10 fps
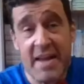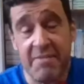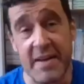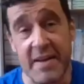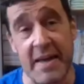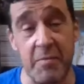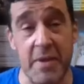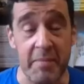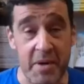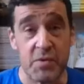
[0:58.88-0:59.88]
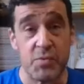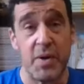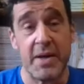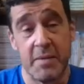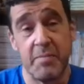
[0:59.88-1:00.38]
definitely. It was
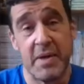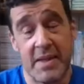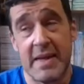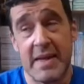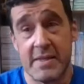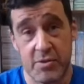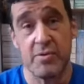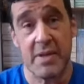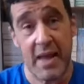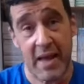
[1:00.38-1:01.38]
working with Leeds Schools